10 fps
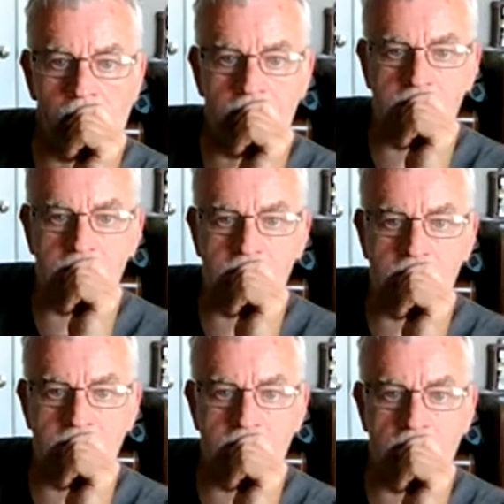
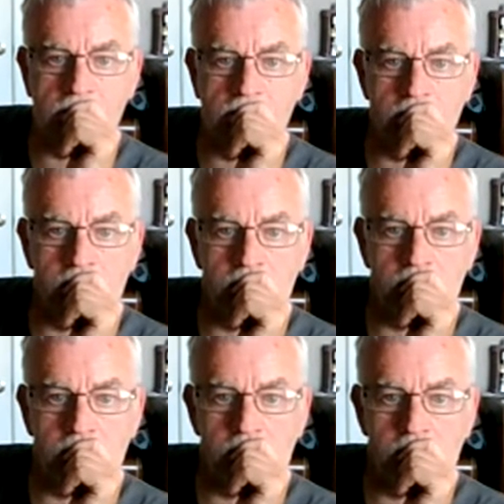
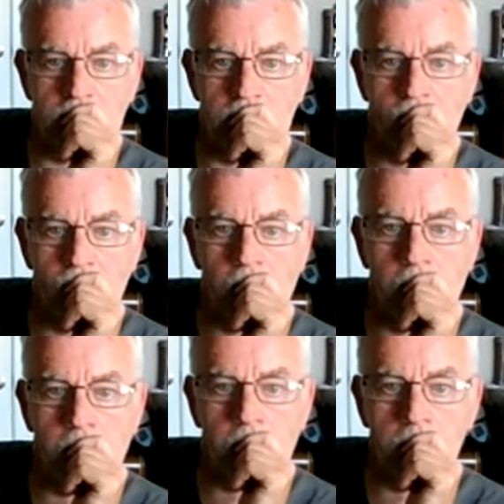
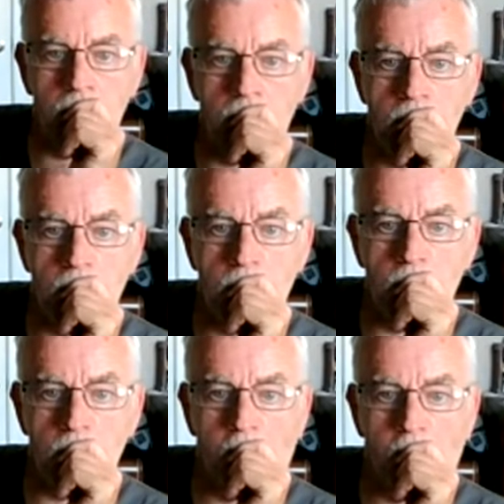
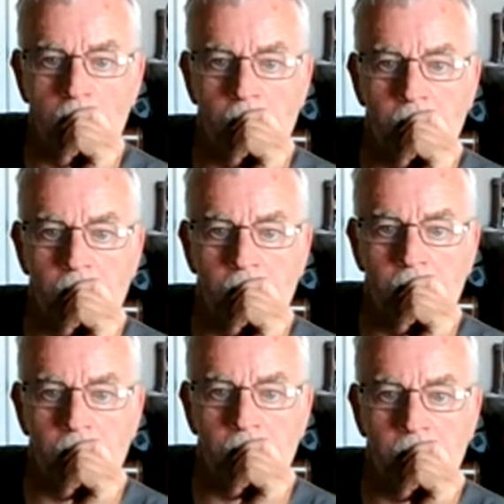
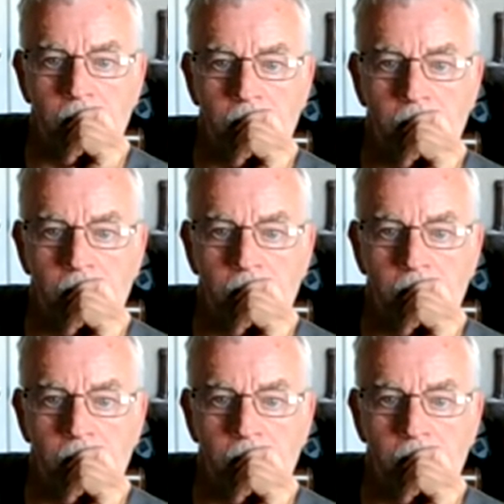No words are spoken by the person on screen.